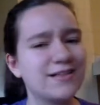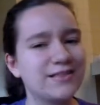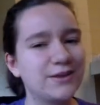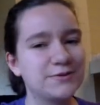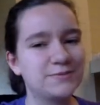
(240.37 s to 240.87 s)

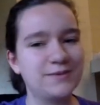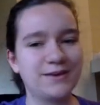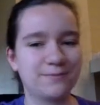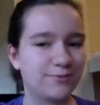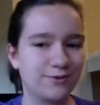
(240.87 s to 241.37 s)
glue was being
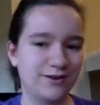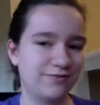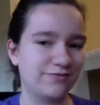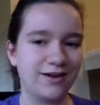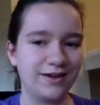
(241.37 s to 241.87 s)
pretty
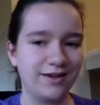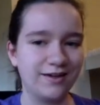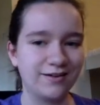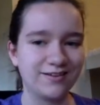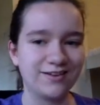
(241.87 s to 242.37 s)
funky
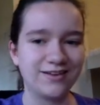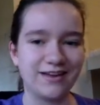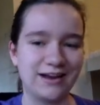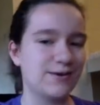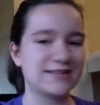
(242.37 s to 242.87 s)
and
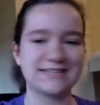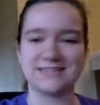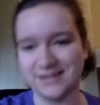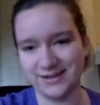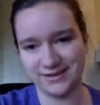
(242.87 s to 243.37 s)
it wasn't
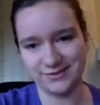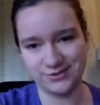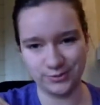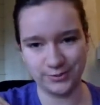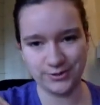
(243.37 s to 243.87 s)
sticking
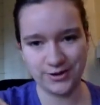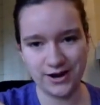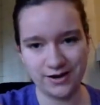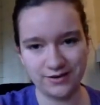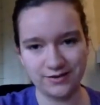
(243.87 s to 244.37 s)
super
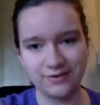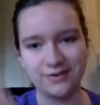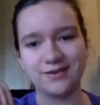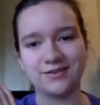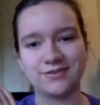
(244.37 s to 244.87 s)
great,
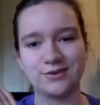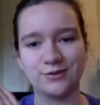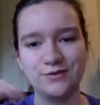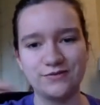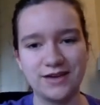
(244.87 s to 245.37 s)
so if you
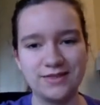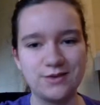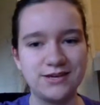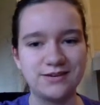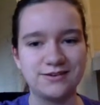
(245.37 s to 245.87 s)
find you
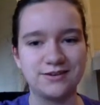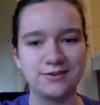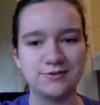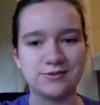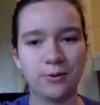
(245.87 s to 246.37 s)
need to use
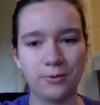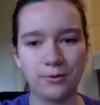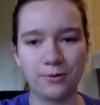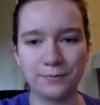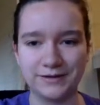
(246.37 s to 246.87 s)
a whole
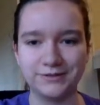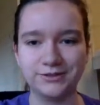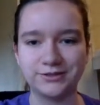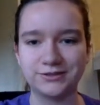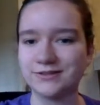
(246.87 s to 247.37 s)

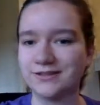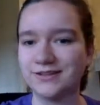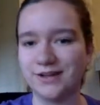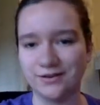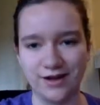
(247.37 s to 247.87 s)
bunch
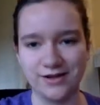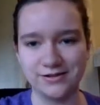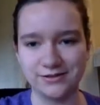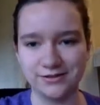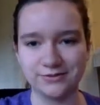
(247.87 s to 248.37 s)
of hot
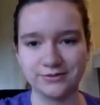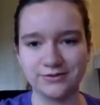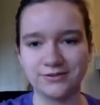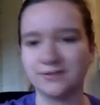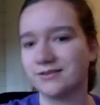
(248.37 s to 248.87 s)
glue,
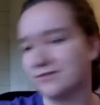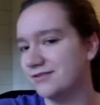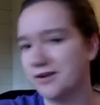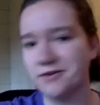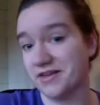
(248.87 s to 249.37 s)

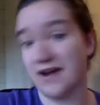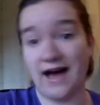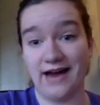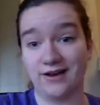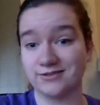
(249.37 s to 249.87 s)
know that I
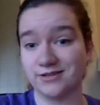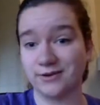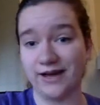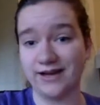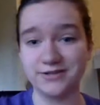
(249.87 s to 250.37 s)
also
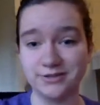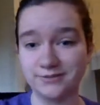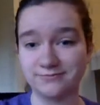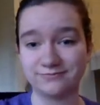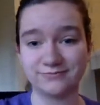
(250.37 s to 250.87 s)
had to,
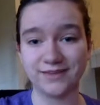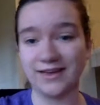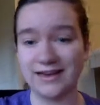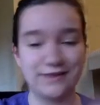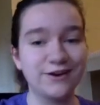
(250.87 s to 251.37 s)
and
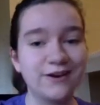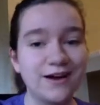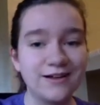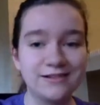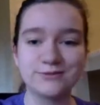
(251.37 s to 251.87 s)
if your hot
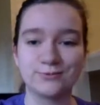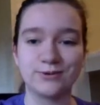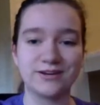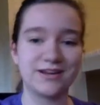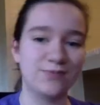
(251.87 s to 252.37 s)
glue is
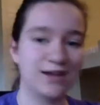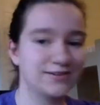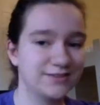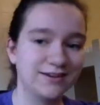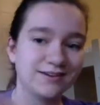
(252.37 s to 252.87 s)
working
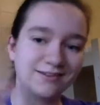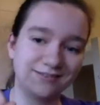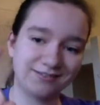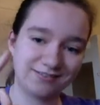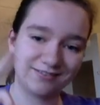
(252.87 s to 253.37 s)
amazing,
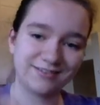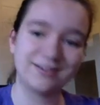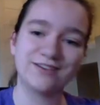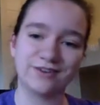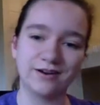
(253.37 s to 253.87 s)
good
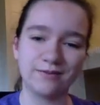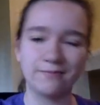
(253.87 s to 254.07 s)
for you.